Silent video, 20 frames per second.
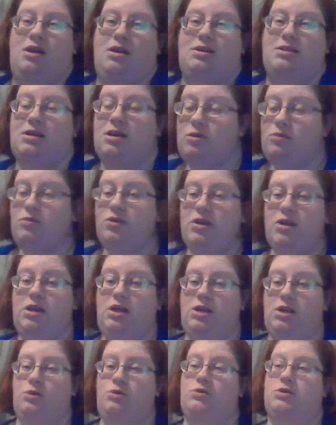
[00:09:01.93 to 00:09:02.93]
Because I don't
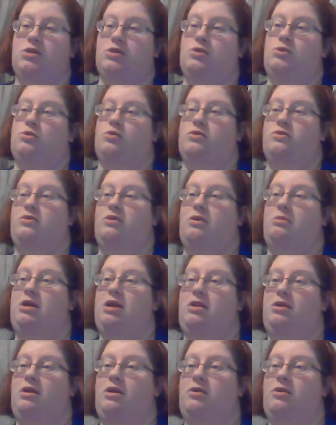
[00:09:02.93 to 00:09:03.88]
really use the tools. I mean,